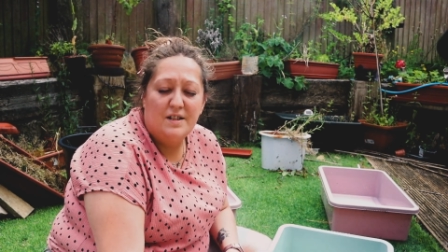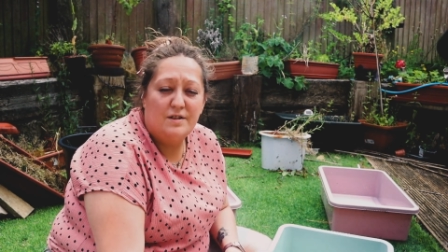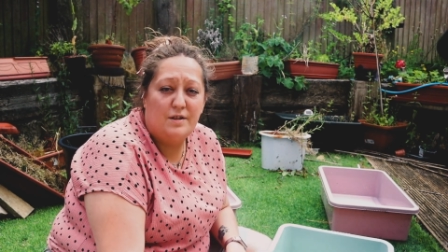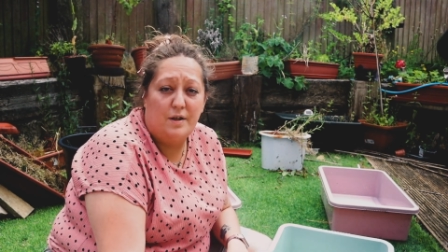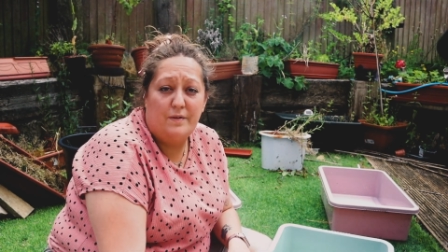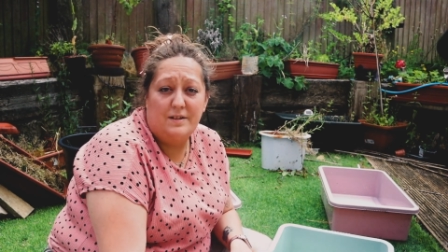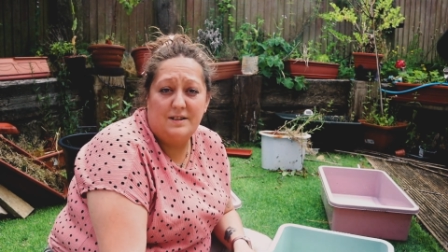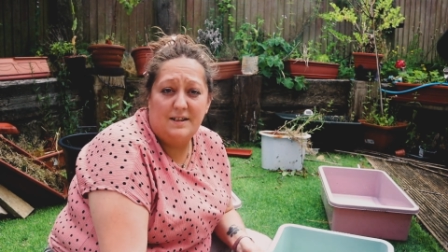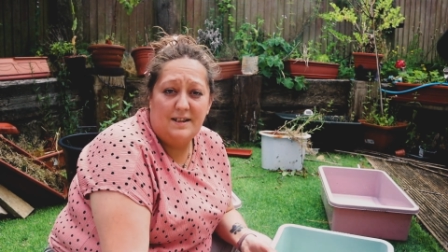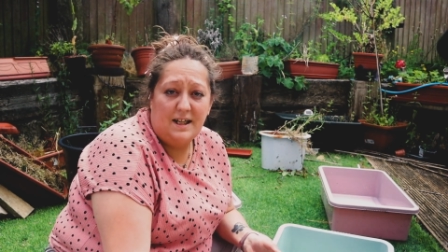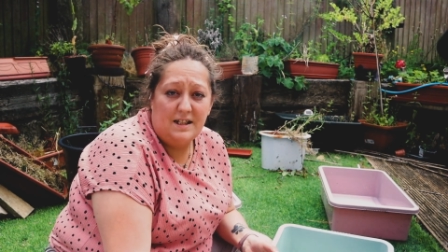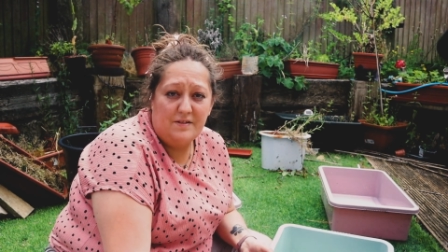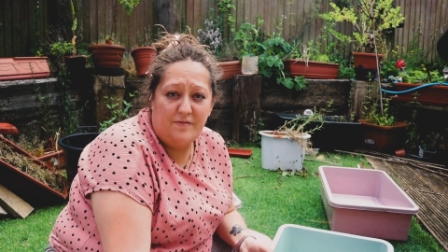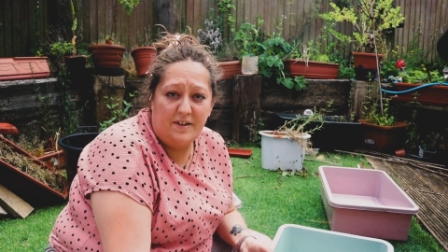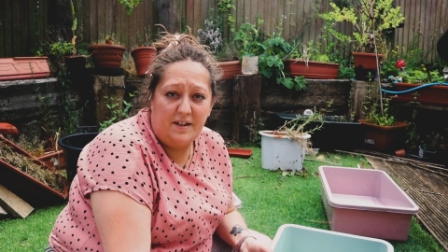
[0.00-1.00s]
So in
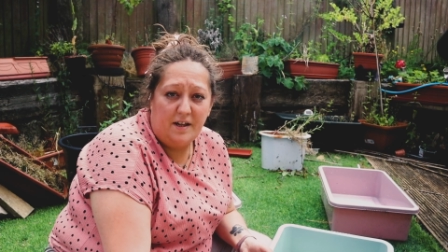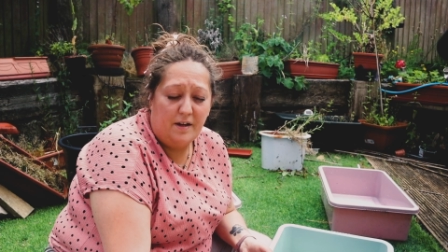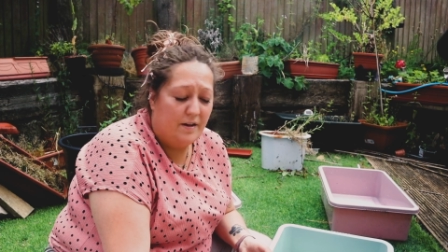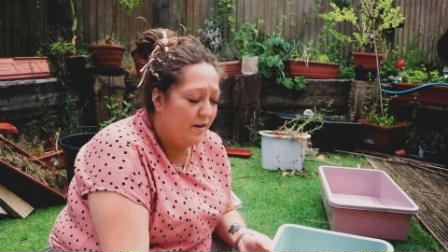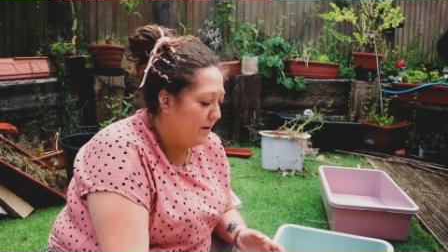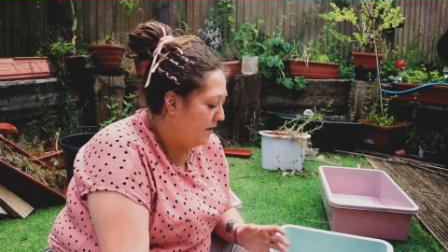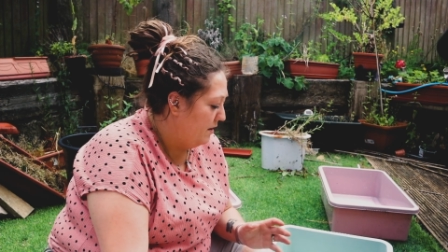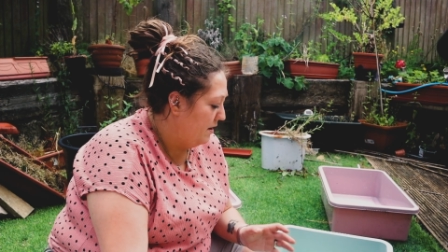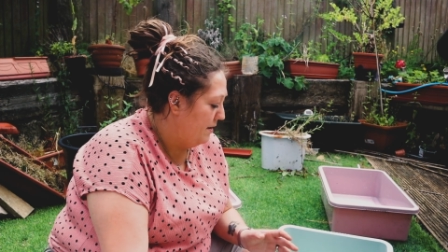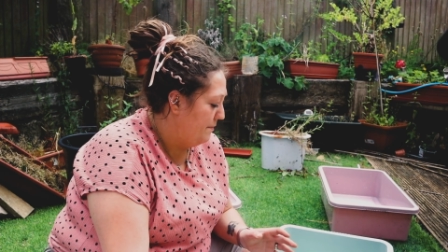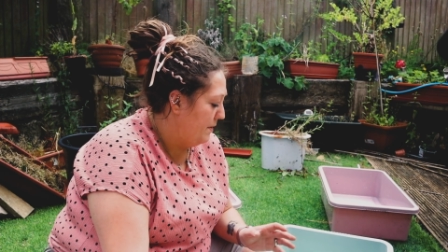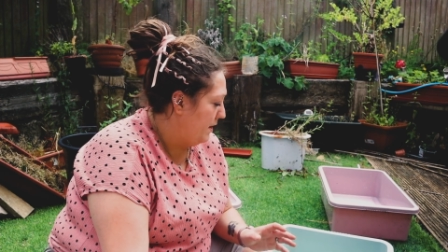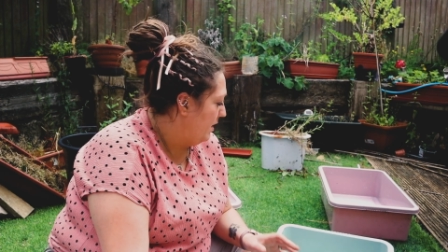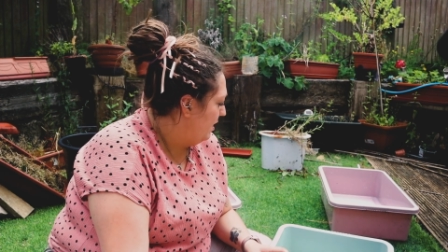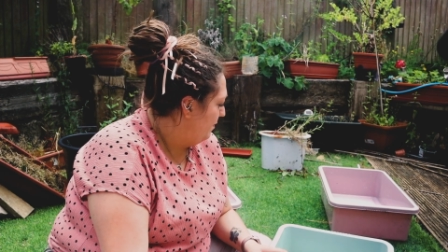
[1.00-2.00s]
today's video,
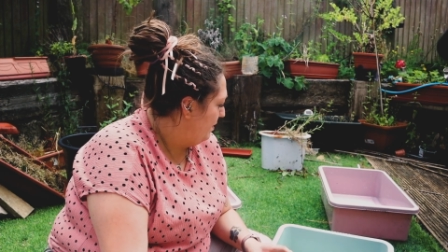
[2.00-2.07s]
I'm going